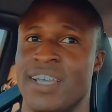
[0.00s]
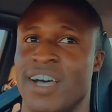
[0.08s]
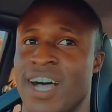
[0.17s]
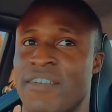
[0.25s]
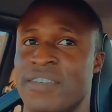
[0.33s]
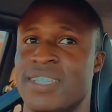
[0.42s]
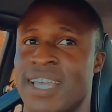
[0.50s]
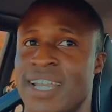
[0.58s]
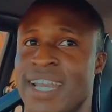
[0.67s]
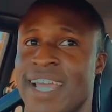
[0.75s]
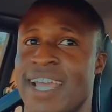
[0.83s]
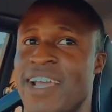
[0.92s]
All of a
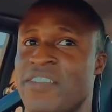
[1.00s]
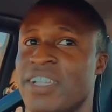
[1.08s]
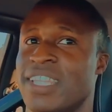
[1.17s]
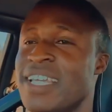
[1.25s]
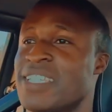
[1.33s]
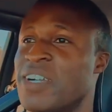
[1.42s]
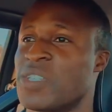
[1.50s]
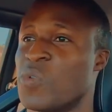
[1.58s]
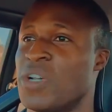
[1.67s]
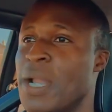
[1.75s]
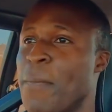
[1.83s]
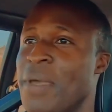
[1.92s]
sudden, everything starts
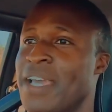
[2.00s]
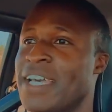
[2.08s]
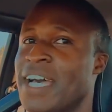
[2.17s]
wanting to pick